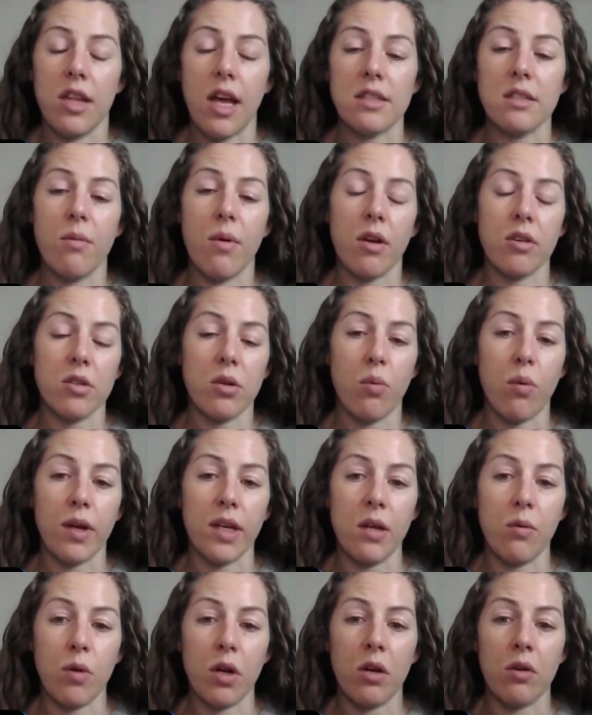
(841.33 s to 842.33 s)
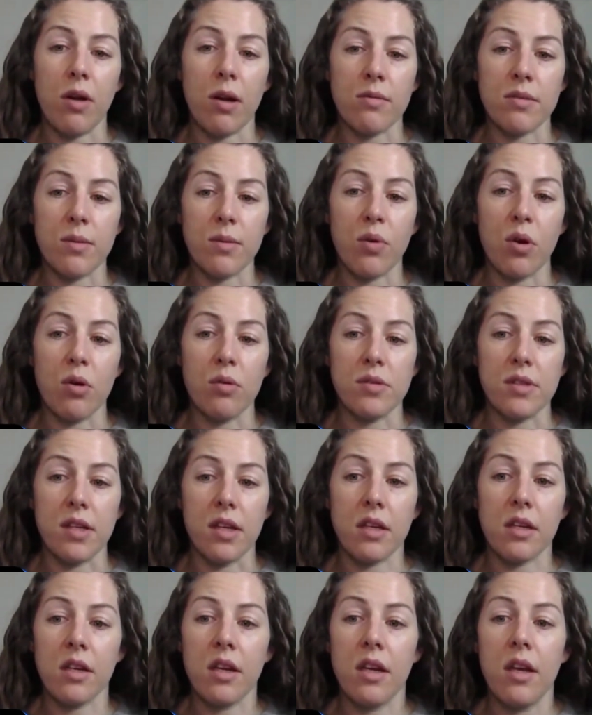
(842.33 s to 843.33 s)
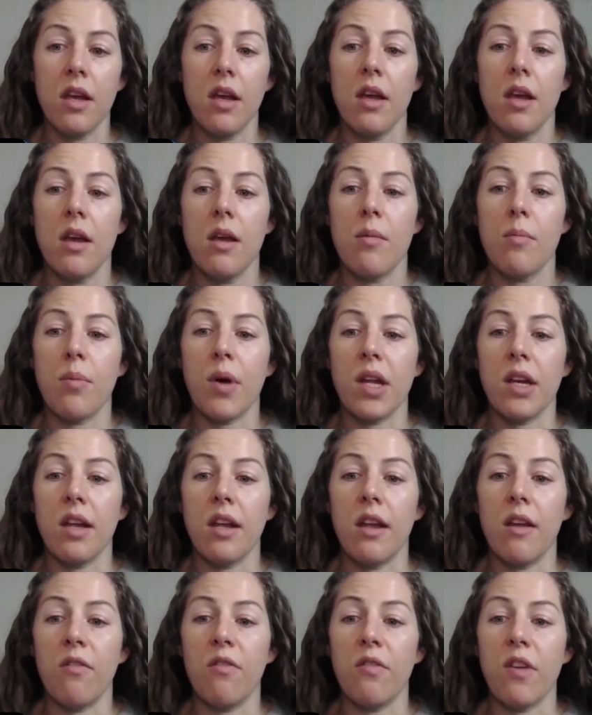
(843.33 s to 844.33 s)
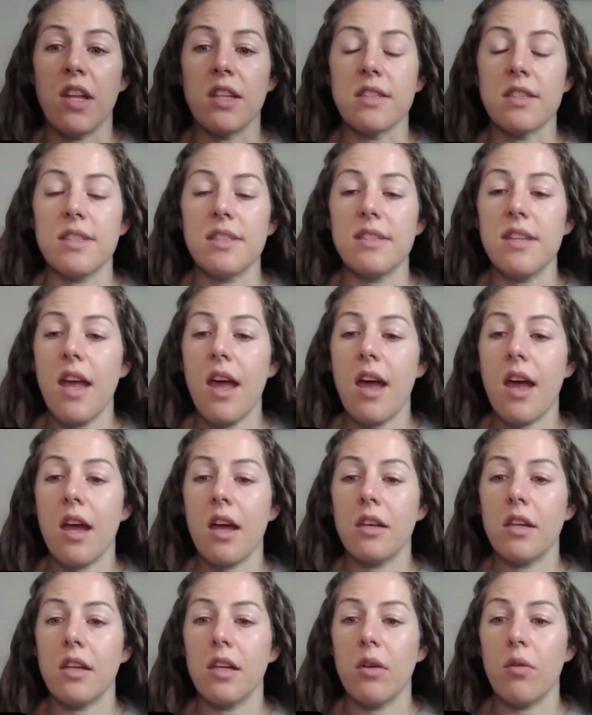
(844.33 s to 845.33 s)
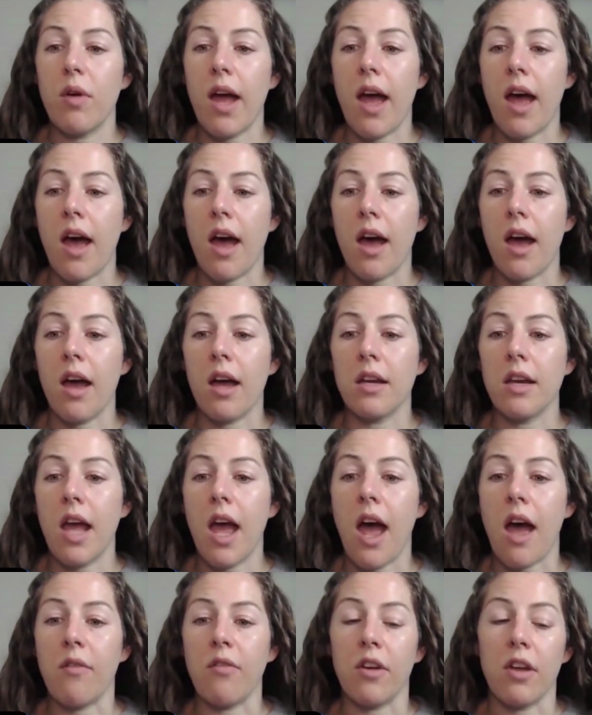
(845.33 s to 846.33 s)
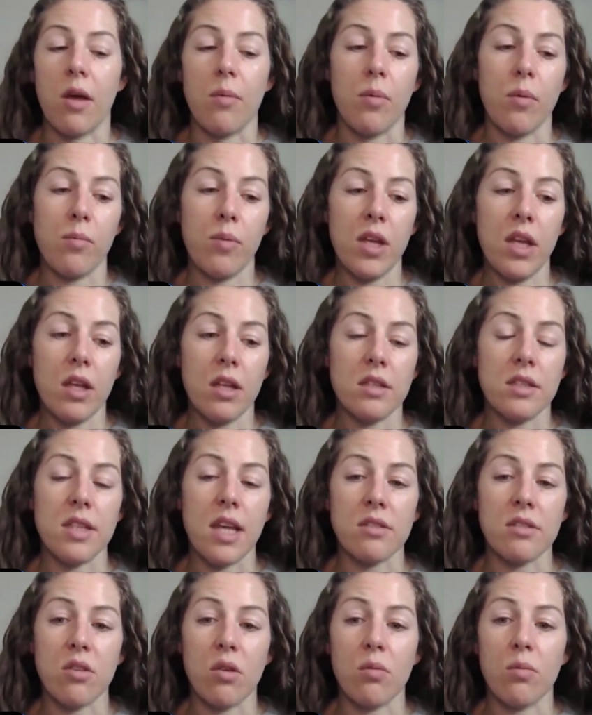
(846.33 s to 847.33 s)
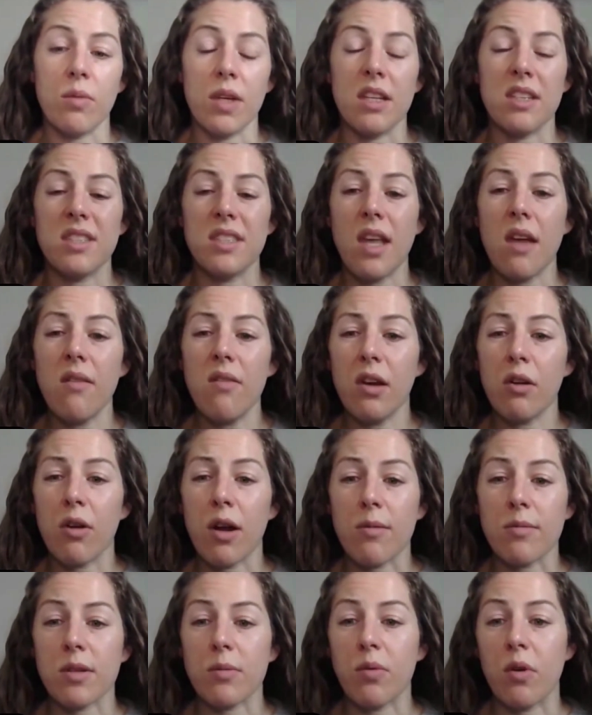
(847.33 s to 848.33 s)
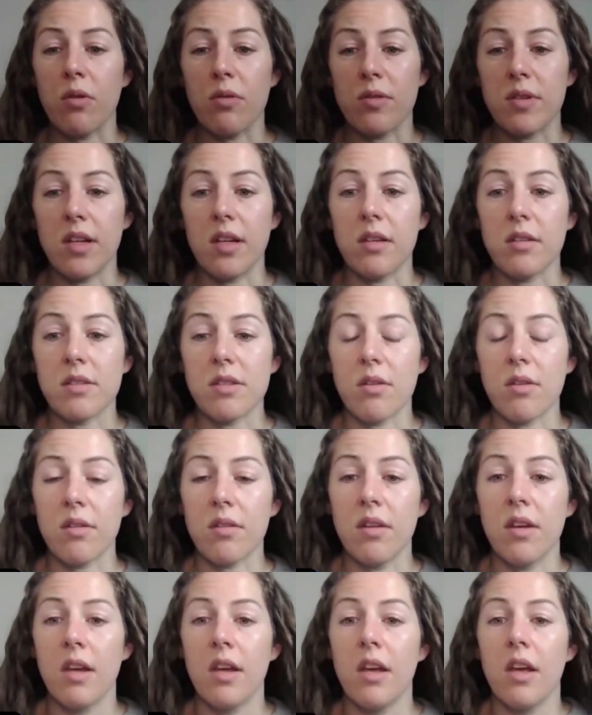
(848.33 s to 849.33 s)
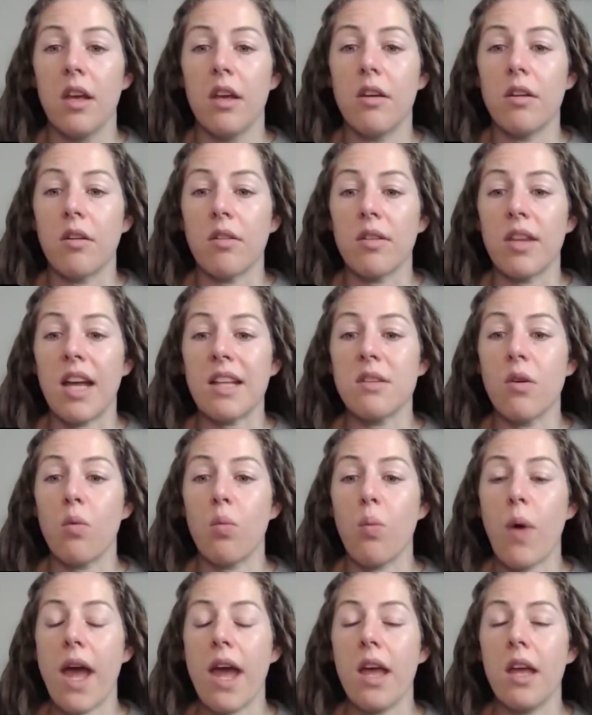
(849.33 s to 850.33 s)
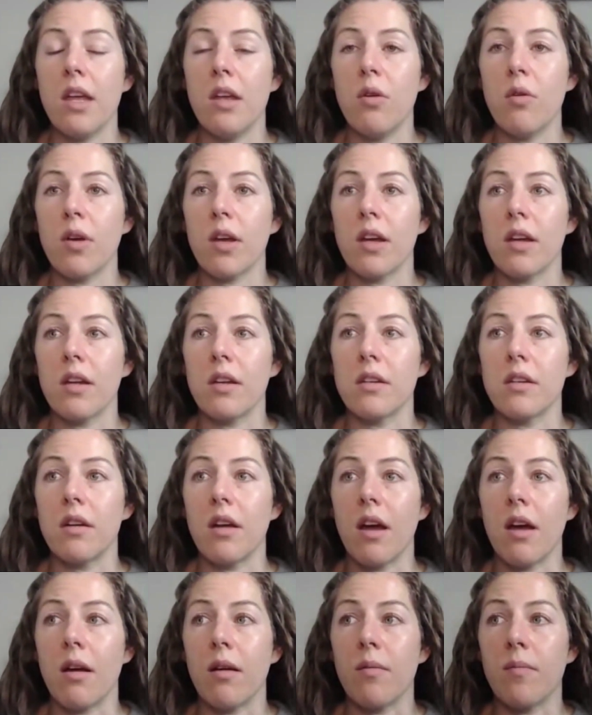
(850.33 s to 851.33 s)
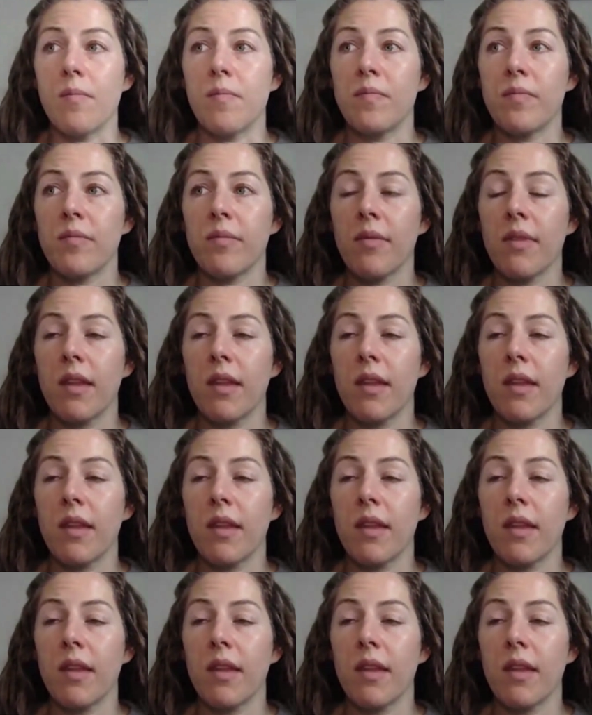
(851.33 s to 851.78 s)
that's about 21 grams of protein. But if instead you had half a cup of beans, that's only 7 grams of protein. So, that's a way you can,